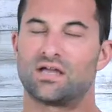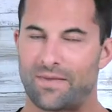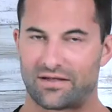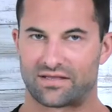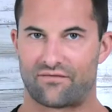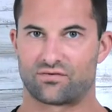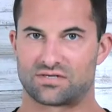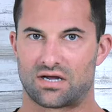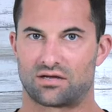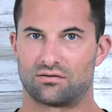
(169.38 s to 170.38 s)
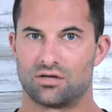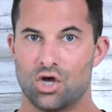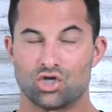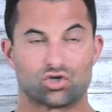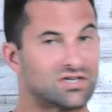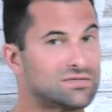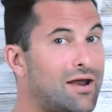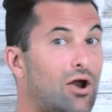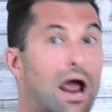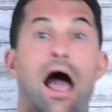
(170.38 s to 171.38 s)
Think about that for a second. So it doesn't
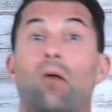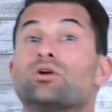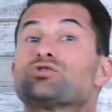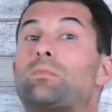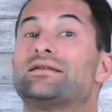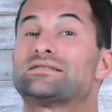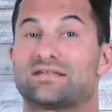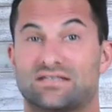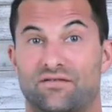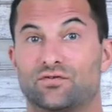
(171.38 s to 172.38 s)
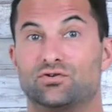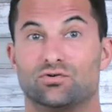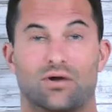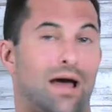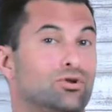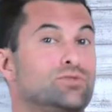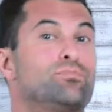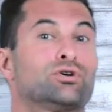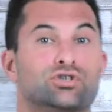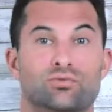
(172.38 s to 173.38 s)
matter how much mindset stuff you do and how many
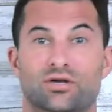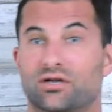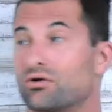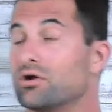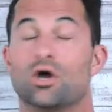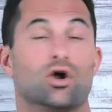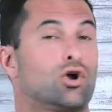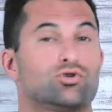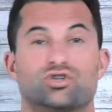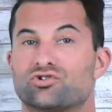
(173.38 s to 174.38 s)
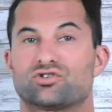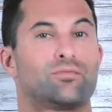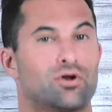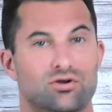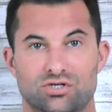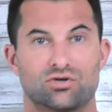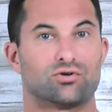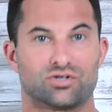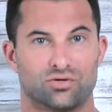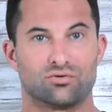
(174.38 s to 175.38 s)
books you read or coaches or seminars you
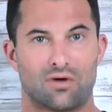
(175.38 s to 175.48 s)
go to,